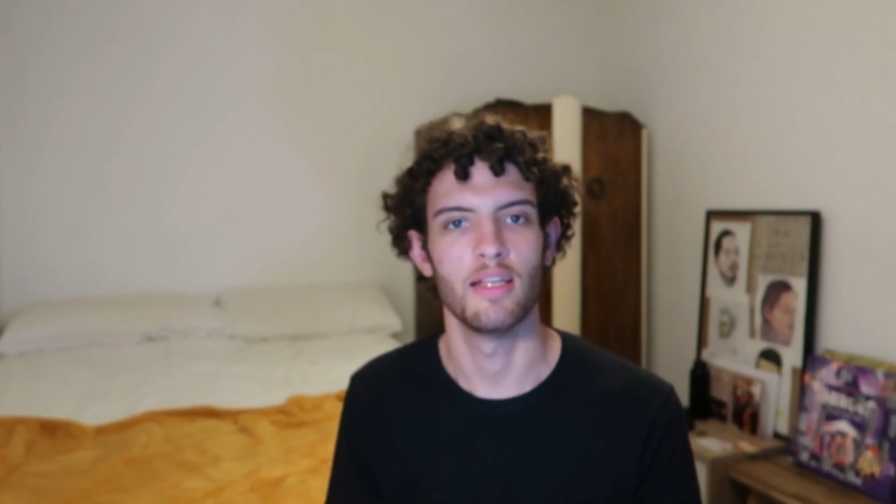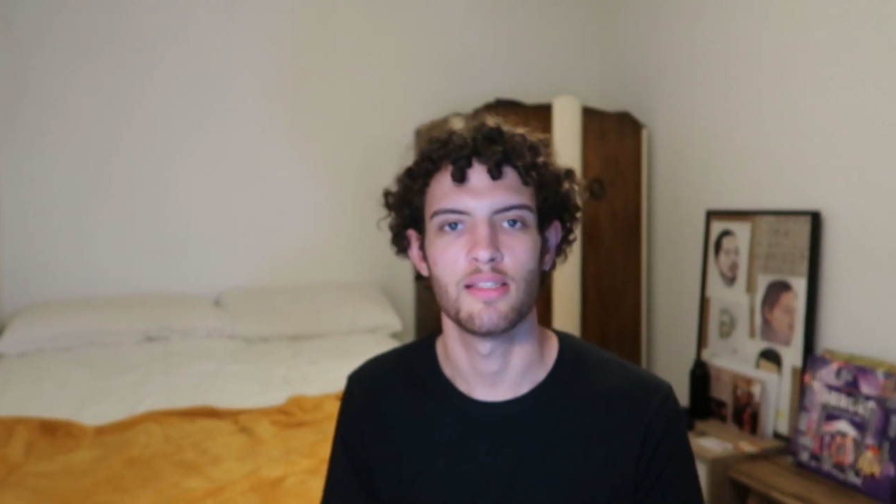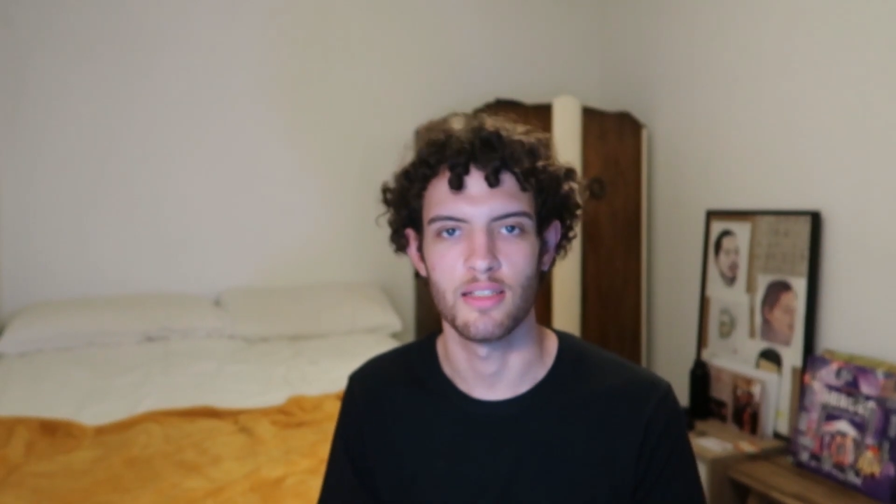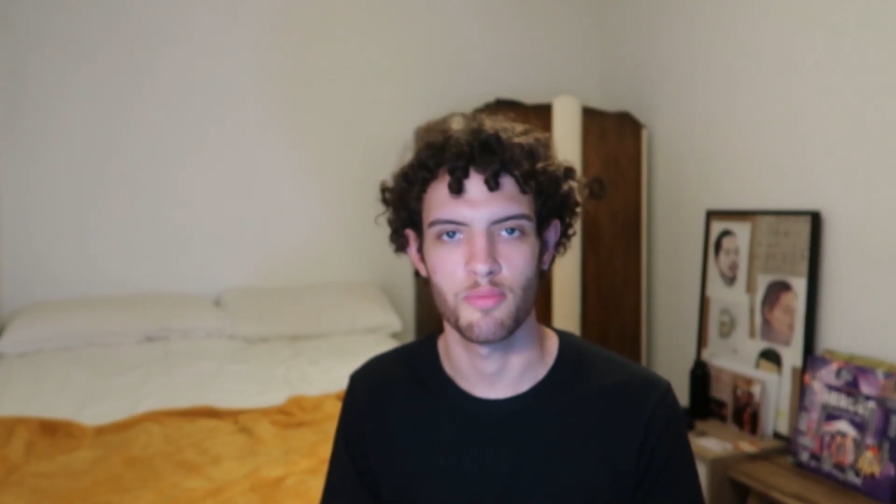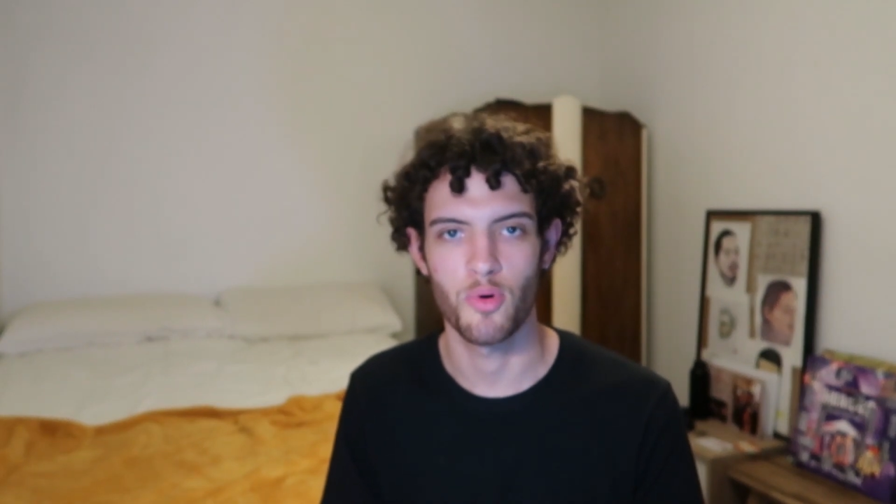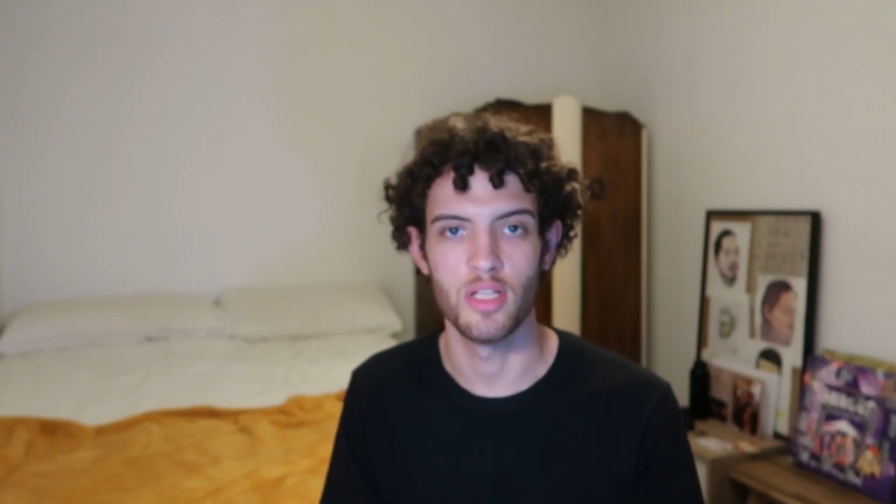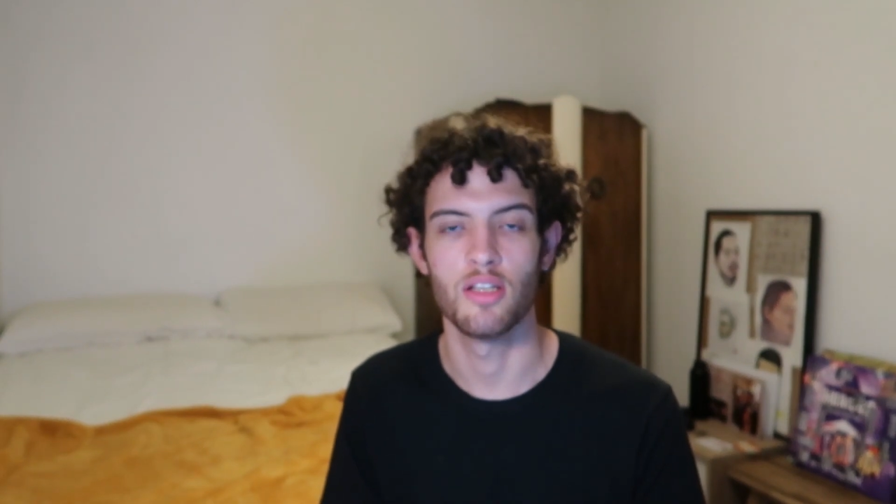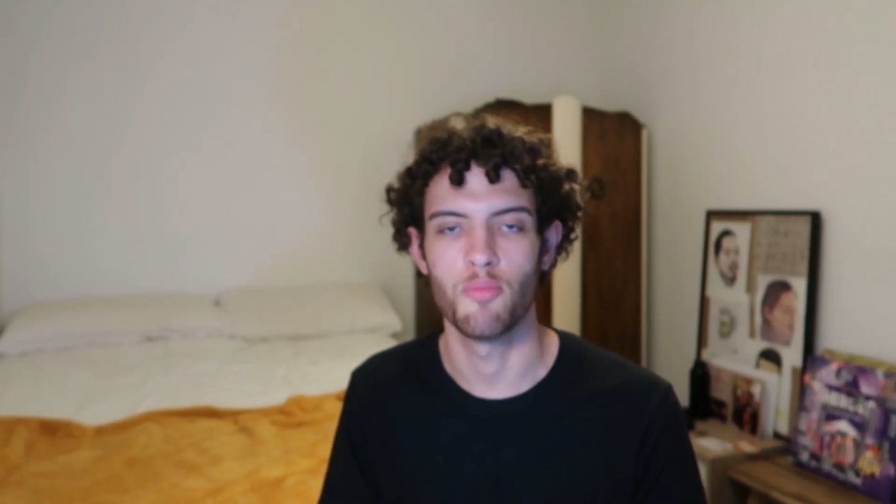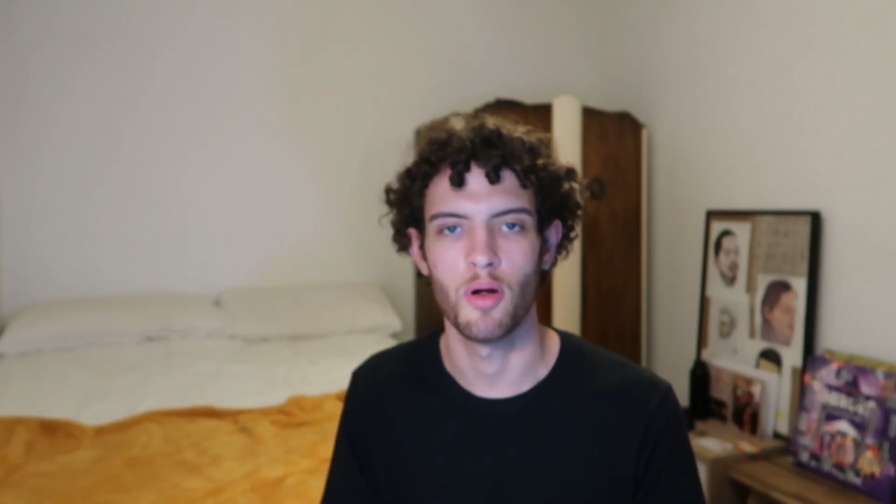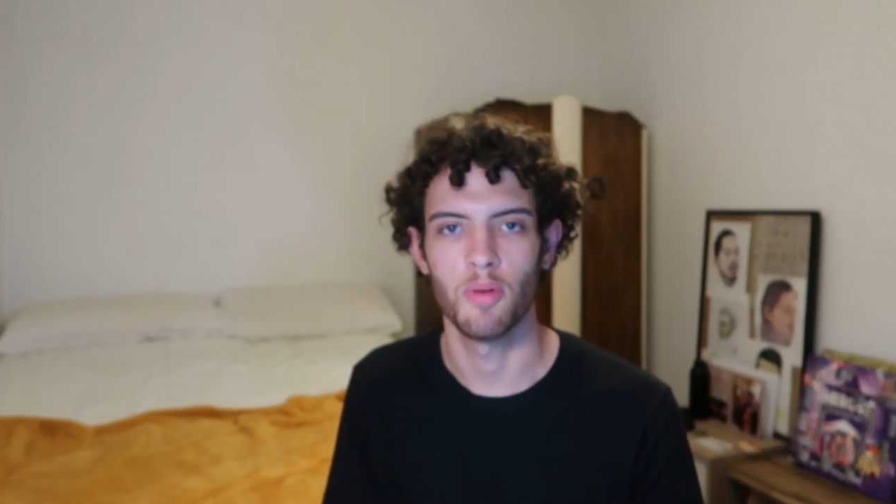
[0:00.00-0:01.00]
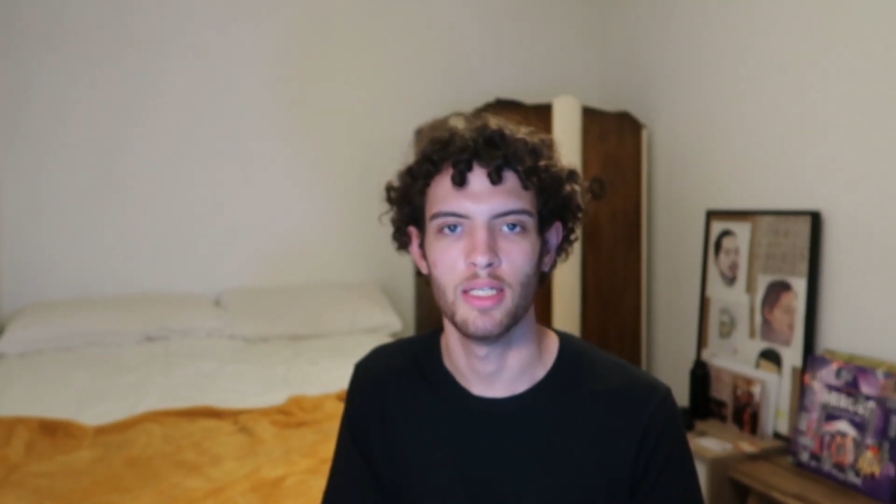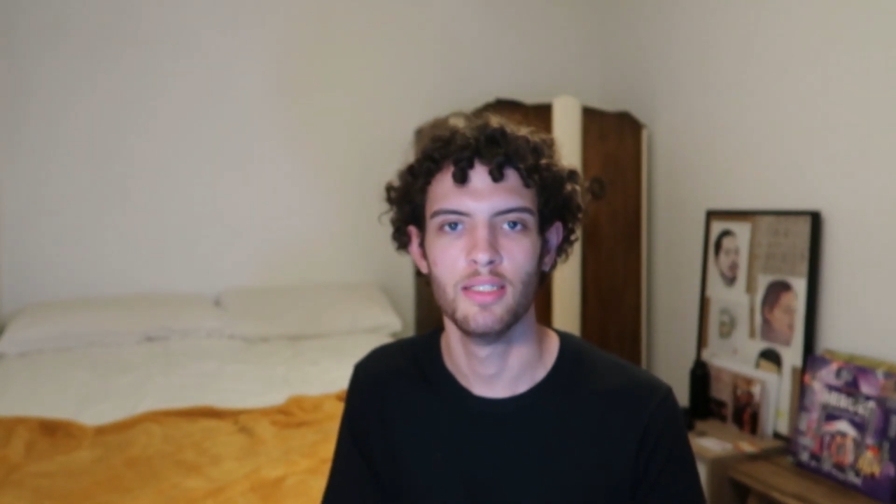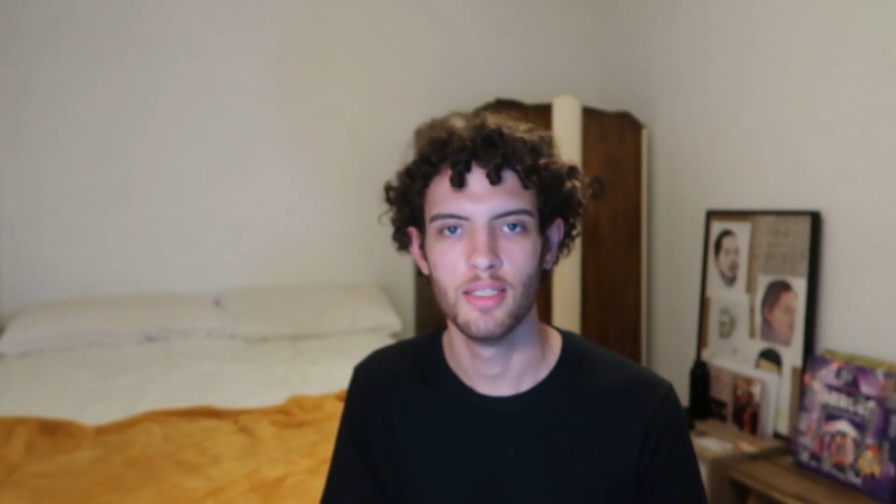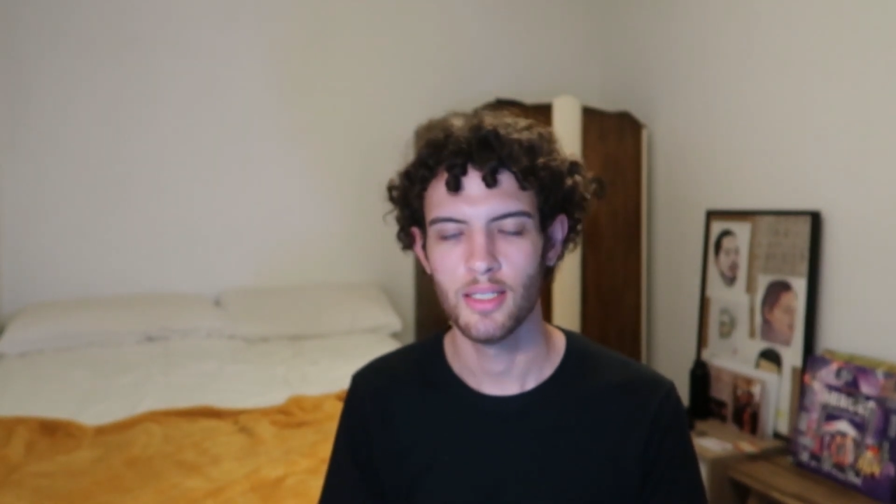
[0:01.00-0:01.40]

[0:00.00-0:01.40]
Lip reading: these things printed properly.